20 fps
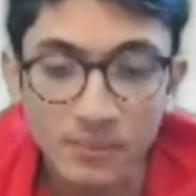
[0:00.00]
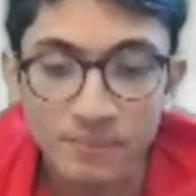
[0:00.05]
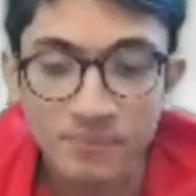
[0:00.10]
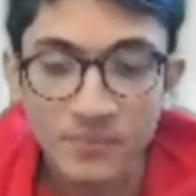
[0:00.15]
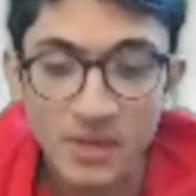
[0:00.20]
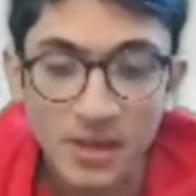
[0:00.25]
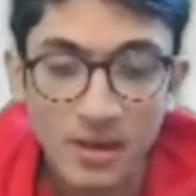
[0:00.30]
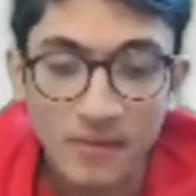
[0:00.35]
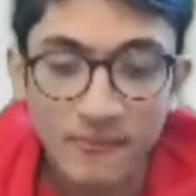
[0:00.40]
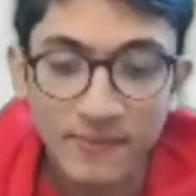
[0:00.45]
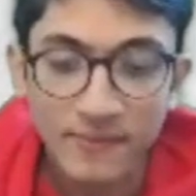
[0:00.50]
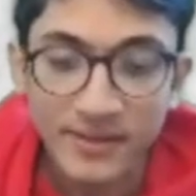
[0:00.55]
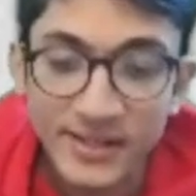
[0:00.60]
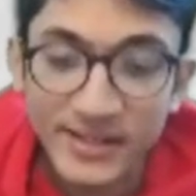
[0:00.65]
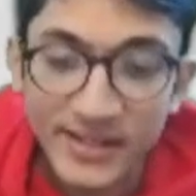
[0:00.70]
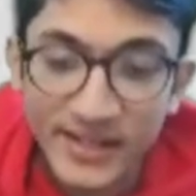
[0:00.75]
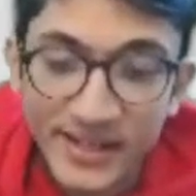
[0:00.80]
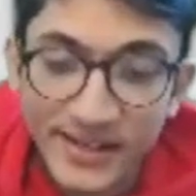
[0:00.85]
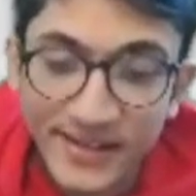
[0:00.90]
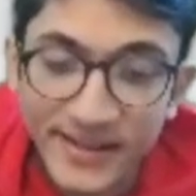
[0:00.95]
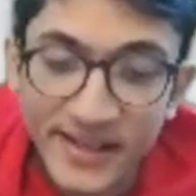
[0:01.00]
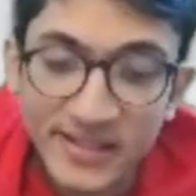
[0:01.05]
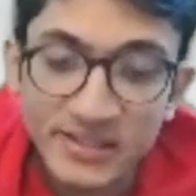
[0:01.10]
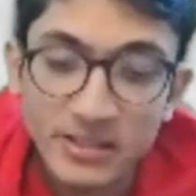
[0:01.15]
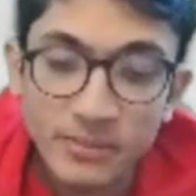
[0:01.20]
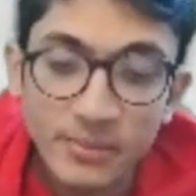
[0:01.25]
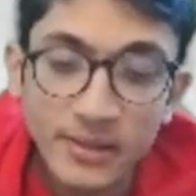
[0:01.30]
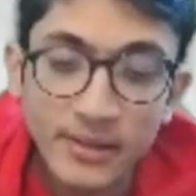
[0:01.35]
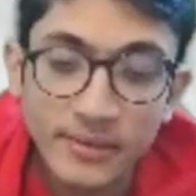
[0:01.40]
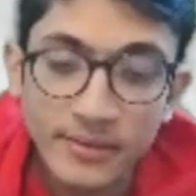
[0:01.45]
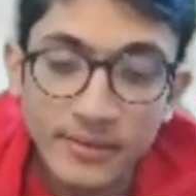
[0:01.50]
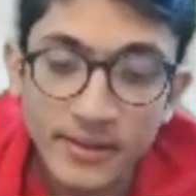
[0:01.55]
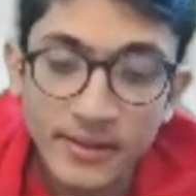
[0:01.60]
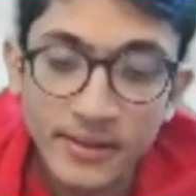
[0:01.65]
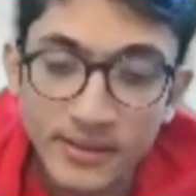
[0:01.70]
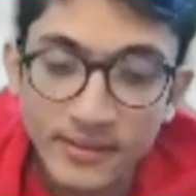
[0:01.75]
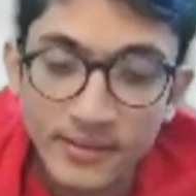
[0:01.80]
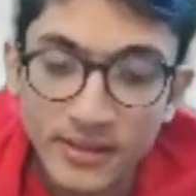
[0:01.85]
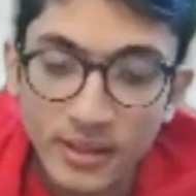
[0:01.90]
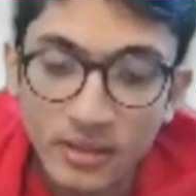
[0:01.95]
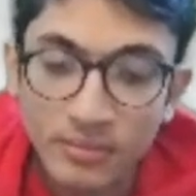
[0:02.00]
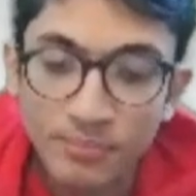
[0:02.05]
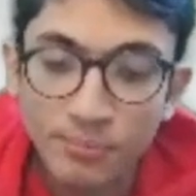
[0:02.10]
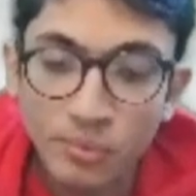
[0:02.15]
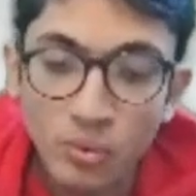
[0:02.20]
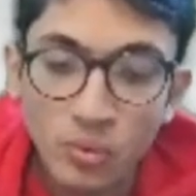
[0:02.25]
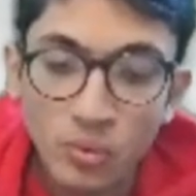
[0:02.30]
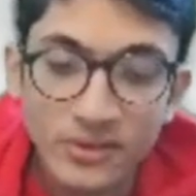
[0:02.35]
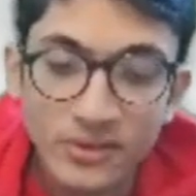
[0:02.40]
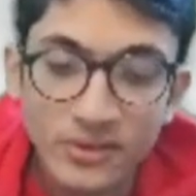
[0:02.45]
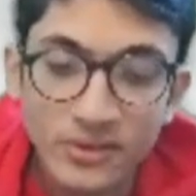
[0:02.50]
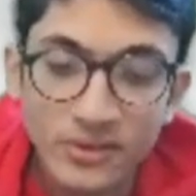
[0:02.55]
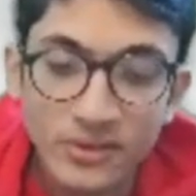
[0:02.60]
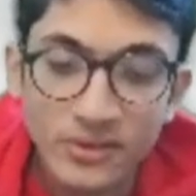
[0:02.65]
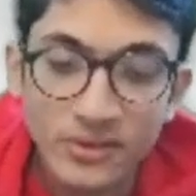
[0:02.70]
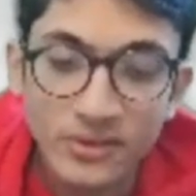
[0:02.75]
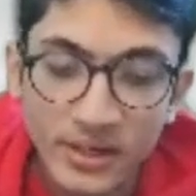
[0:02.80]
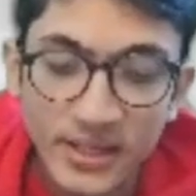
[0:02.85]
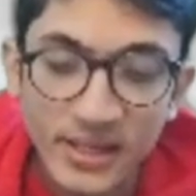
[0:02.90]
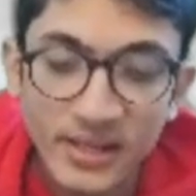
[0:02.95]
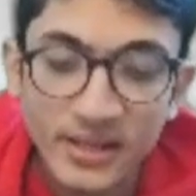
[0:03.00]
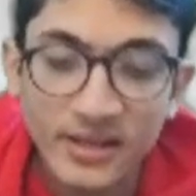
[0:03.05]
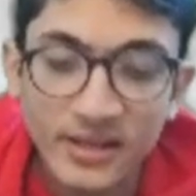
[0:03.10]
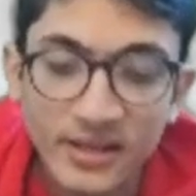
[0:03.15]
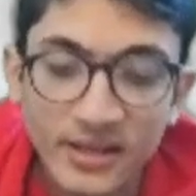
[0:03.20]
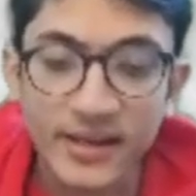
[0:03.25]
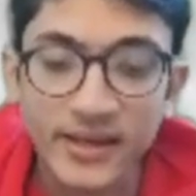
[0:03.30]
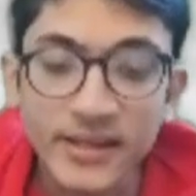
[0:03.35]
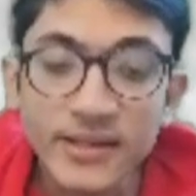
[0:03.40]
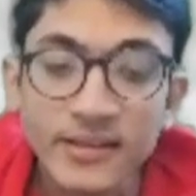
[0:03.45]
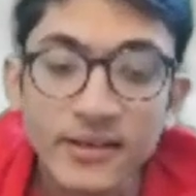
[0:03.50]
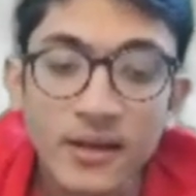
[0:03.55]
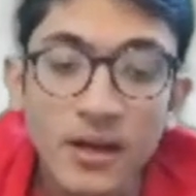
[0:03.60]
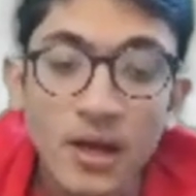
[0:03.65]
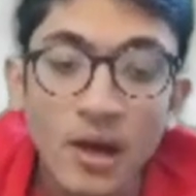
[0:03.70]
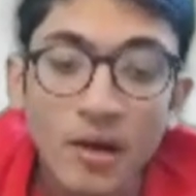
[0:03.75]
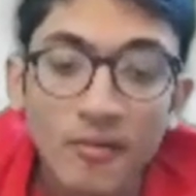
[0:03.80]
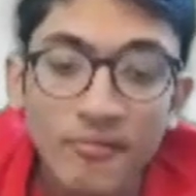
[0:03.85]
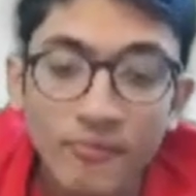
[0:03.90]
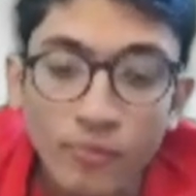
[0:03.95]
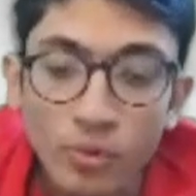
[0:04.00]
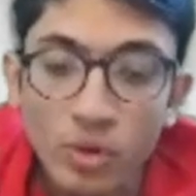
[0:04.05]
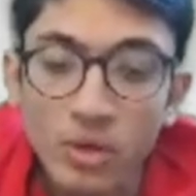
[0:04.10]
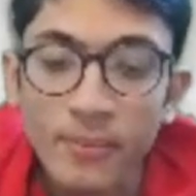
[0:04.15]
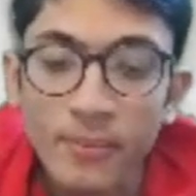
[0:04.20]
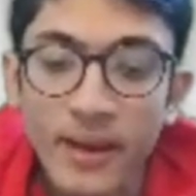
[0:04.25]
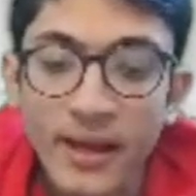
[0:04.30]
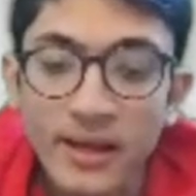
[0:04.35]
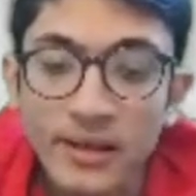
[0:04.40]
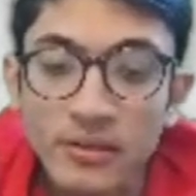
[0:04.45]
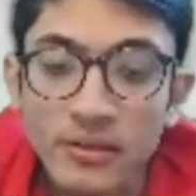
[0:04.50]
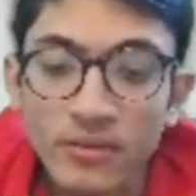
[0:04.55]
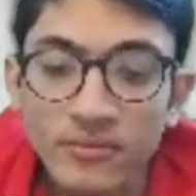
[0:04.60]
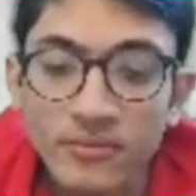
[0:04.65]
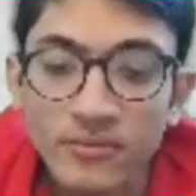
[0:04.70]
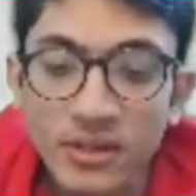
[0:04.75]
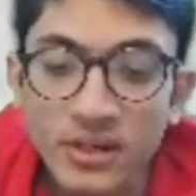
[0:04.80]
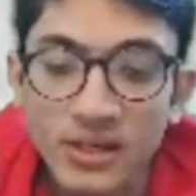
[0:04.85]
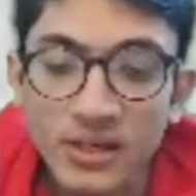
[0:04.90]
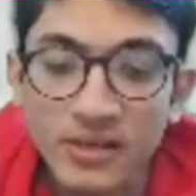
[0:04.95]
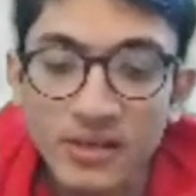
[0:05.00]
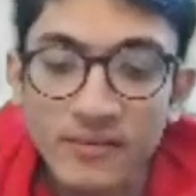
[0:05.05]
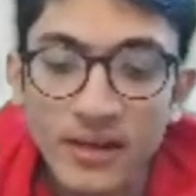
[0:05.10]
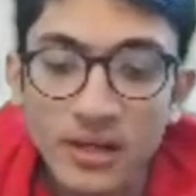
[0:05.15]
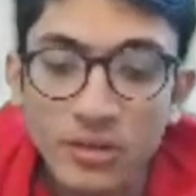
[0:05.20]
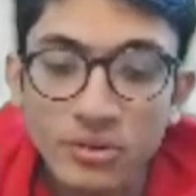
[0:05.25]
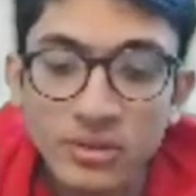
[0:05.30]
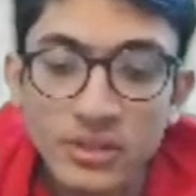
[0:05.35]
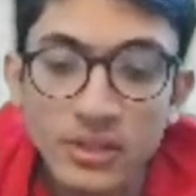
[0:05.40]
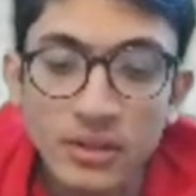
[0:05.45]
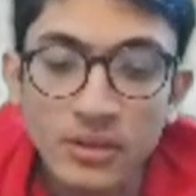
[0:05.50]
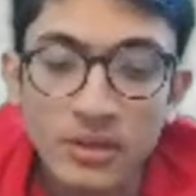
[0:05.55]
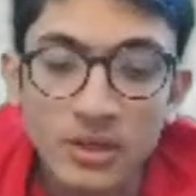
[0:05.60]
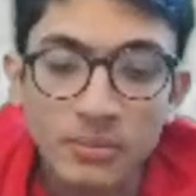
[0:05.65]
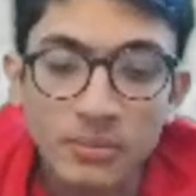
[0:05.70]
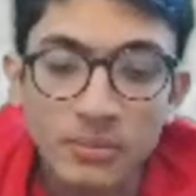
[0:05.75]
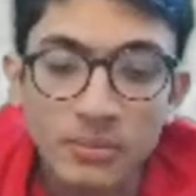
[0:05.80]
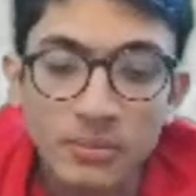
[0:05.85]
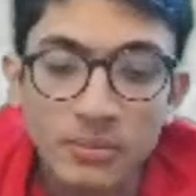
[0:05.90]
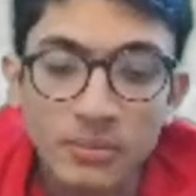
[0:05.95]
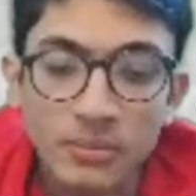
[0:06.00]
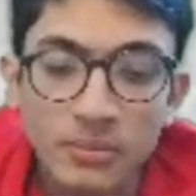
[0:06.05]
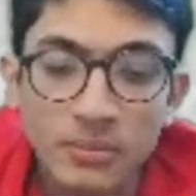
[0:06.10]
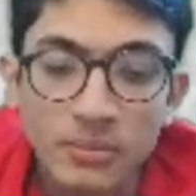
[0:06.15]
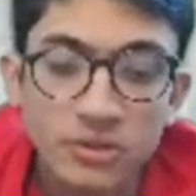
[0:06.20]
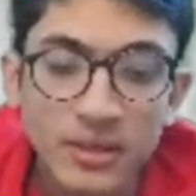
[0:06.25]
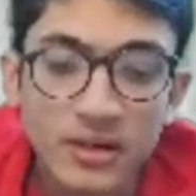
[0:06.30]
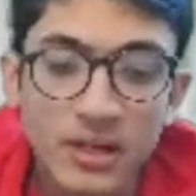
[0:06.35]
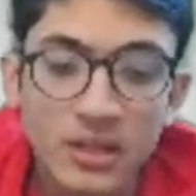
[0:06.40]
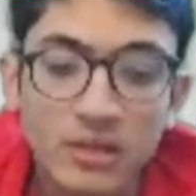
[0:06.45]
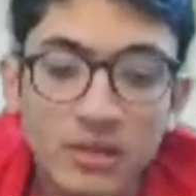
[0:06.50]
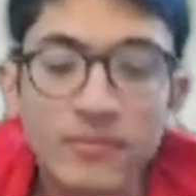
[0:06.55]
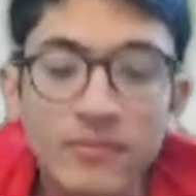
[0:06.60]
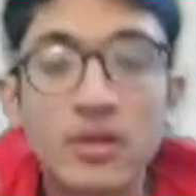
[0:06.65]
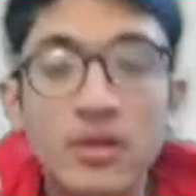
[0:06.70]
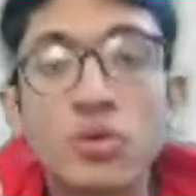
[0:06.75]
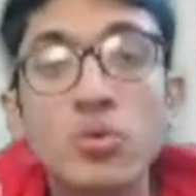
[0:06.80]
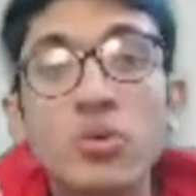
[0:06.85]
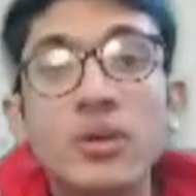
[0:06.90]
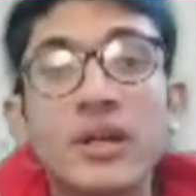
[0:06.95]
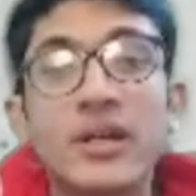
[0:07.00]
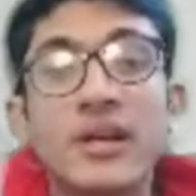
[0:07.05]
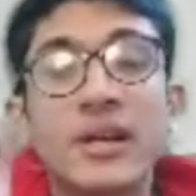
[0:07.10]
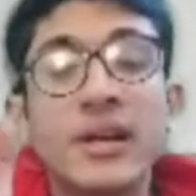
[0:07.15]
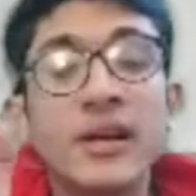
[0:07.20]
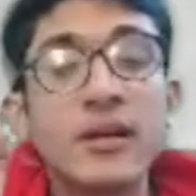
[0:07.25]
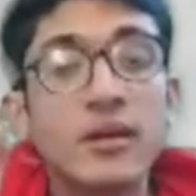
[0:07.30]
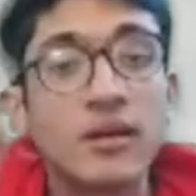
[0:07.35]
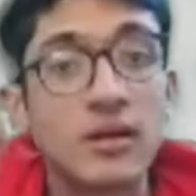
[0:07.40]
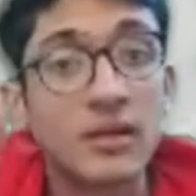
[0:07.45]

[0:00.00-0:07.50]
When an intangible asset is disposed or derecognized, full balance of the revaluation surplus should be transferred to retained earnings.